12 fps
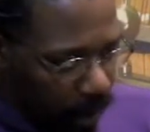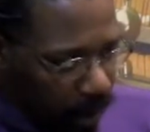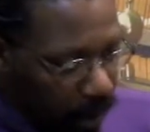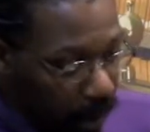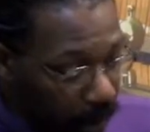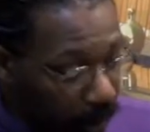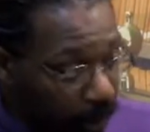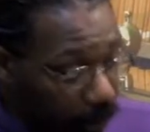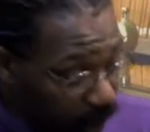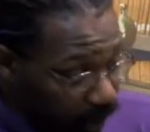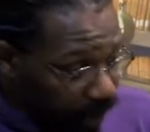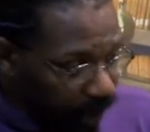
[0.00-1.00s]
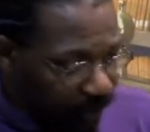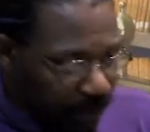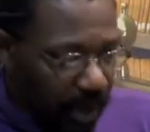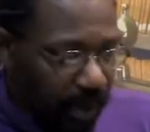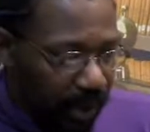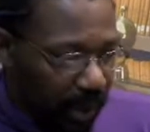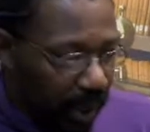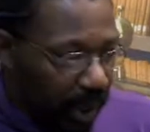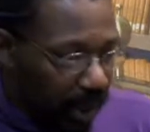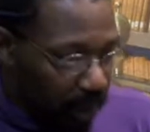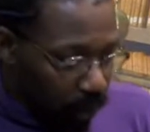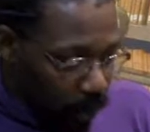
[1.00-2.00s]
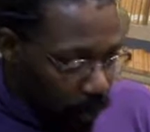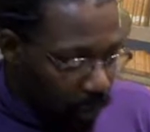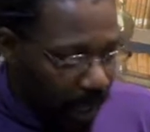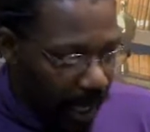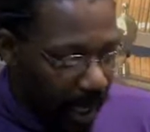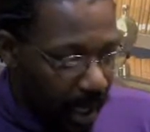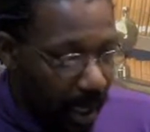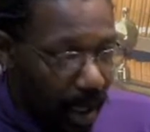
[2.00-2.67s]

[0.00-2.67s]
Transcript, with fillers: well, the real difficulty in role playing